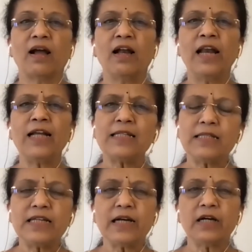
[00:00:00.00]

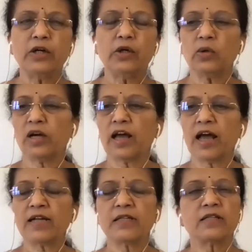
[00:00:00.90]
Let's take a look
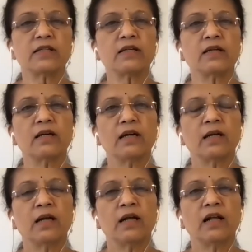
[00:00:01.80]
at
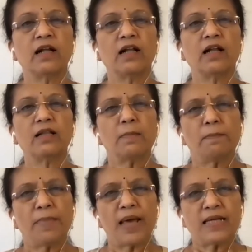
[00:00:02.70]
the
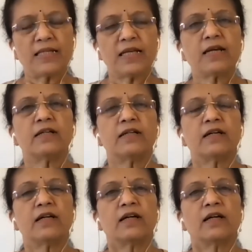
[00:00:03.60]
basic
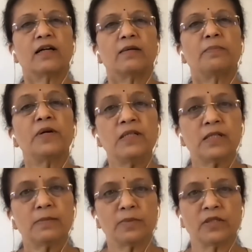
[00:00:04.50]

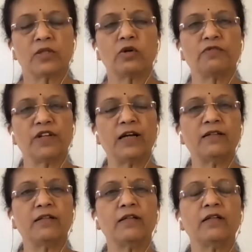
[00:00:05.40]
principles of
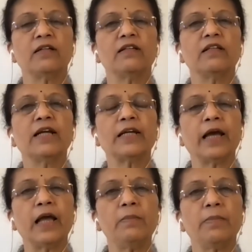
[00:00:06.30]
Vedanta that
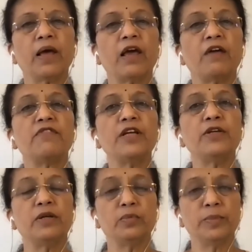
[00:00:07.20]
help every
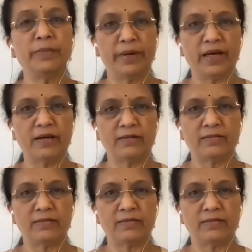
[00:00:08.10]
human being.